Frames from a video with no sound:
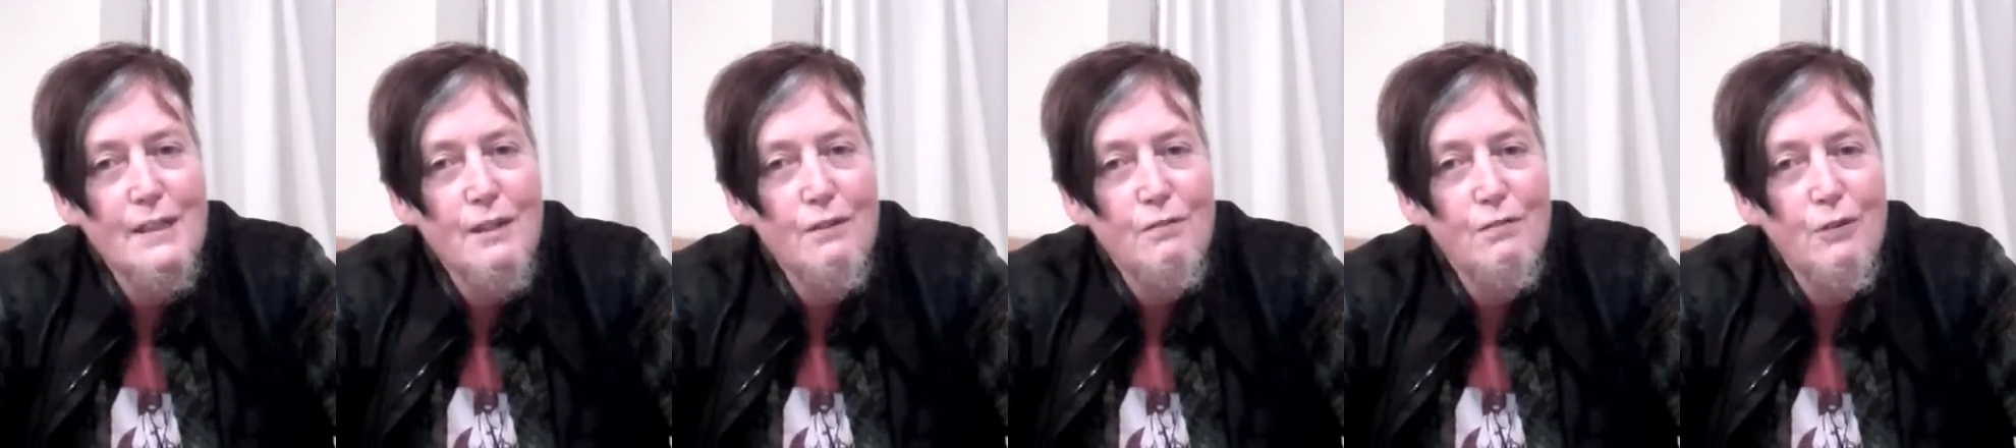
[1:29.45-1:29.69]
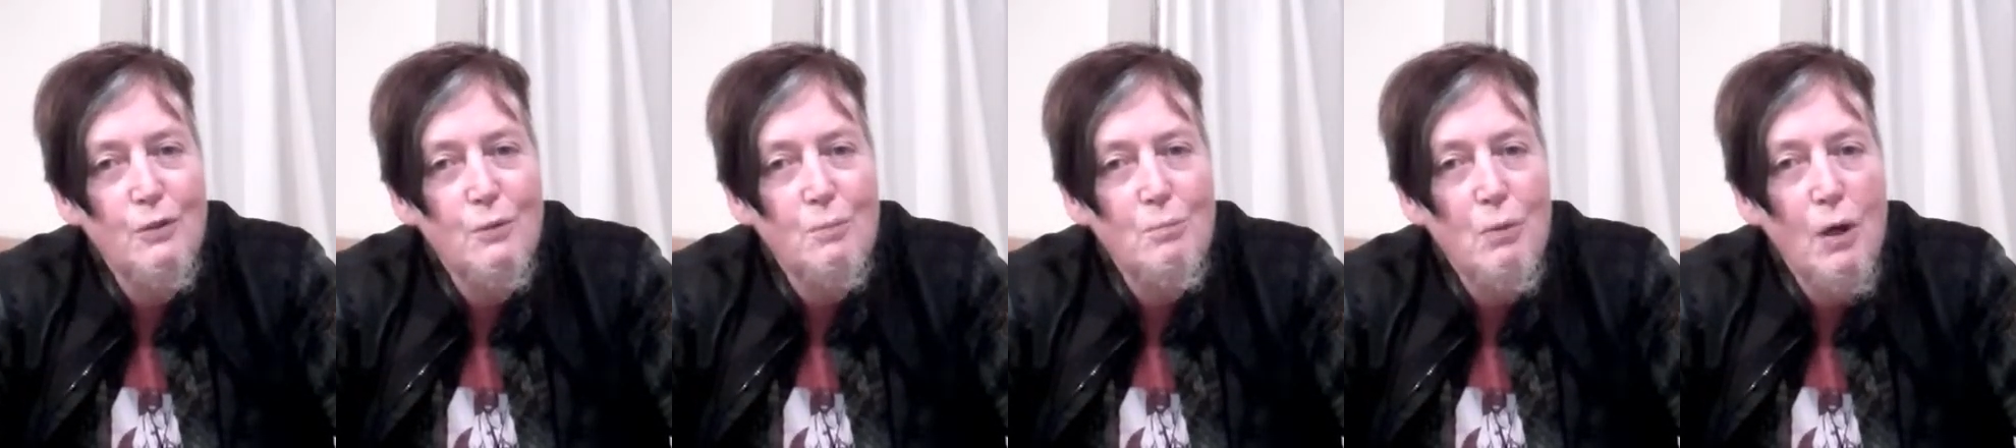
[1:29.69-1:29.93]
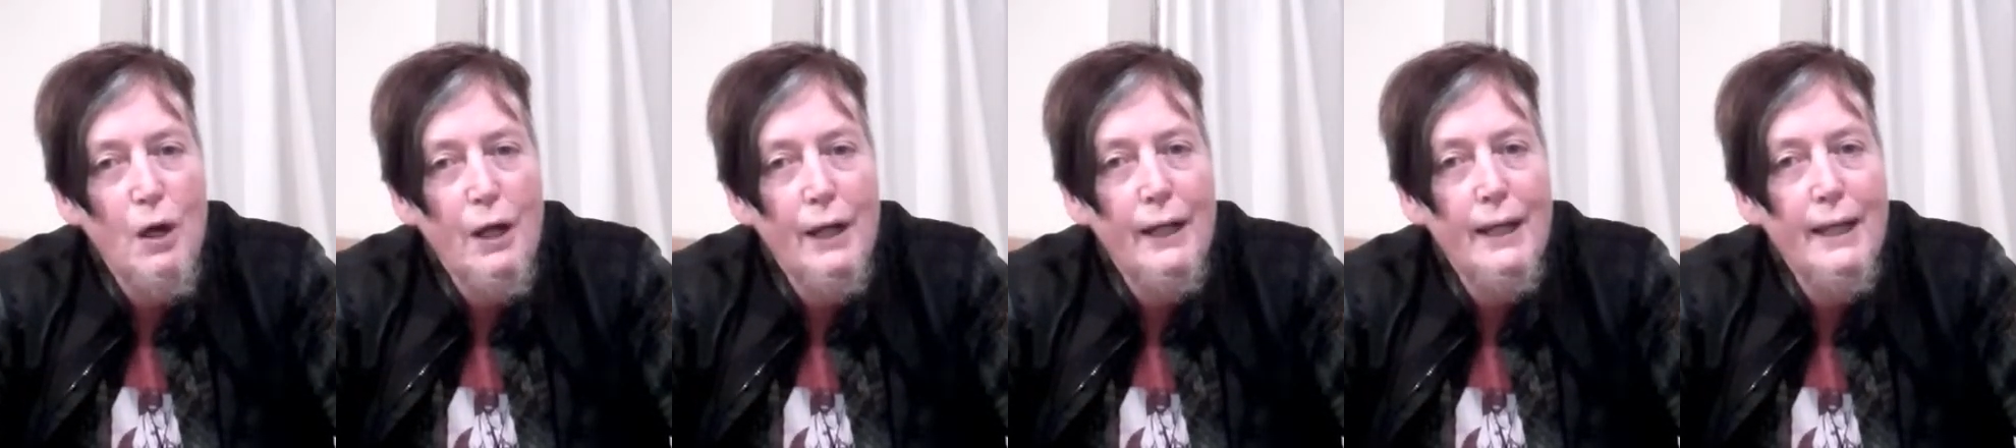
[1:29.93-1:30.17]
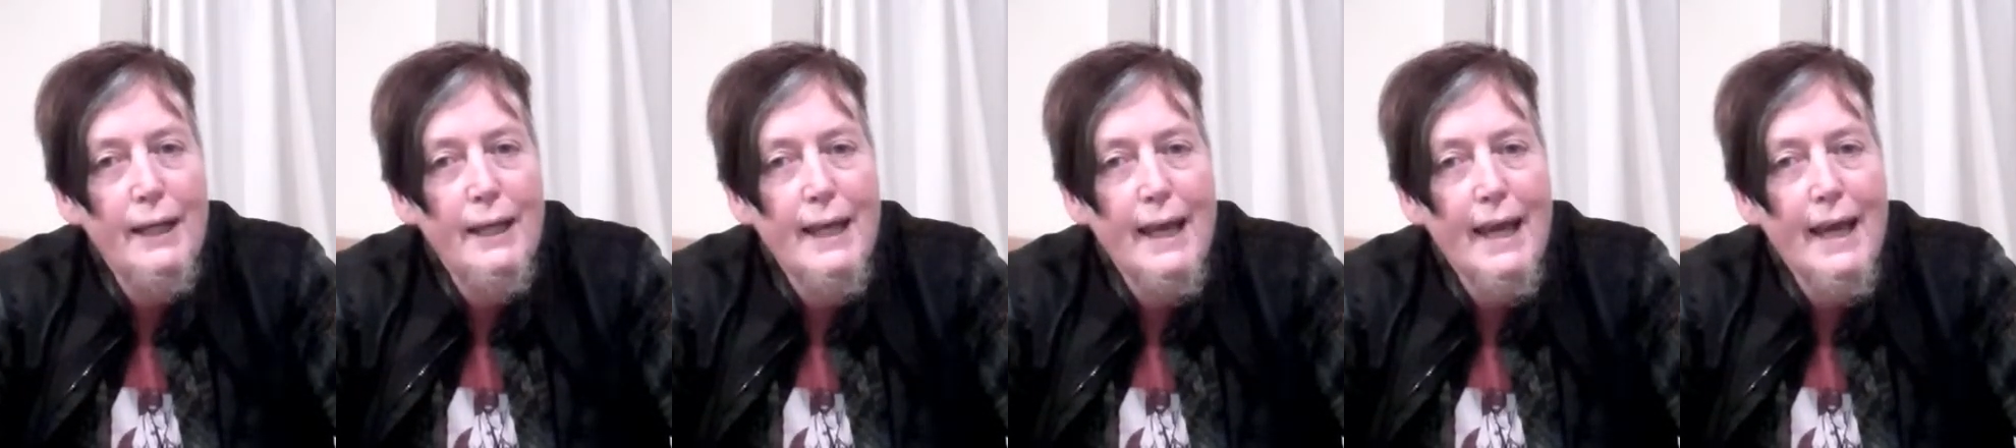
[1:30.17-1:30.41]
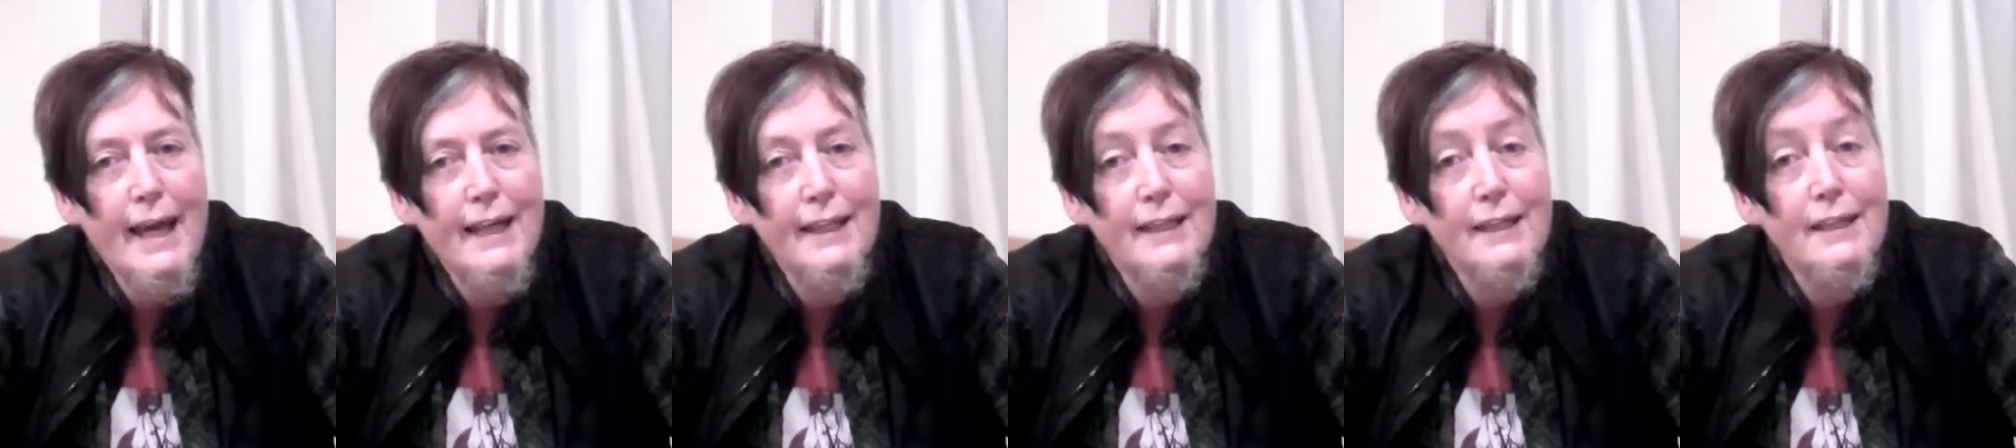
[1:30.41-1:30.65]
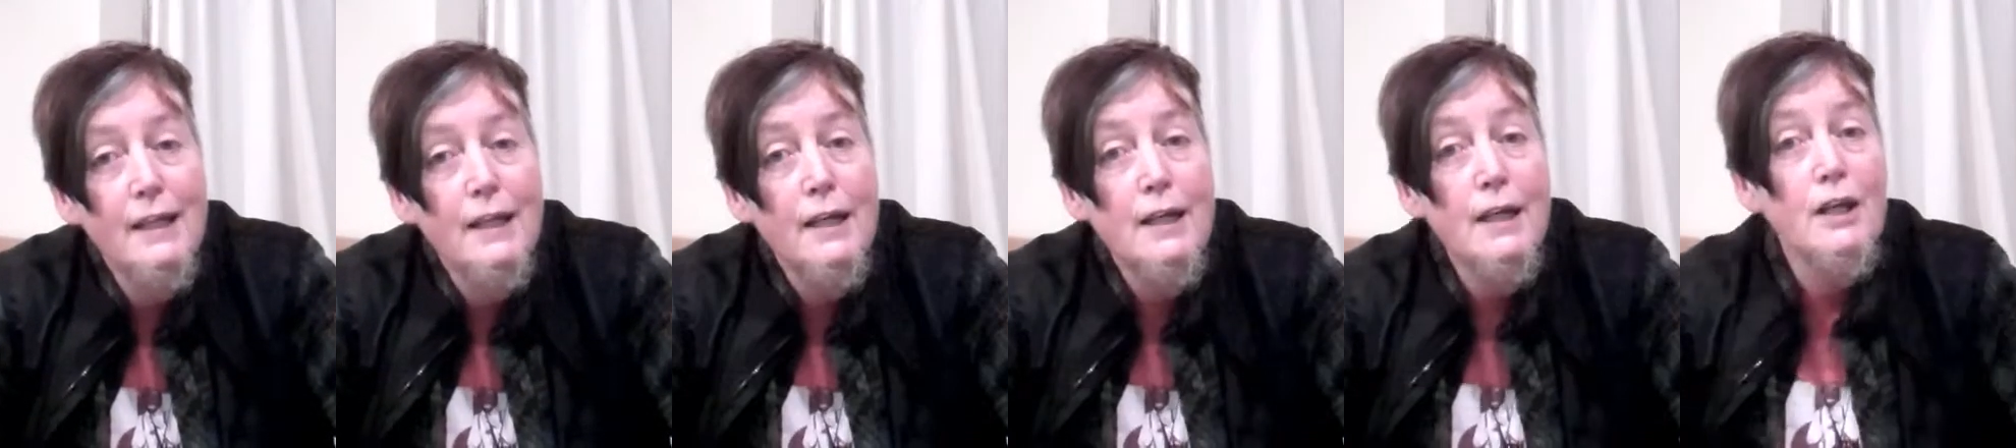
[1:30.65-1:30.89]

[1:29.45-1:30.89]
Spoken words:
different body and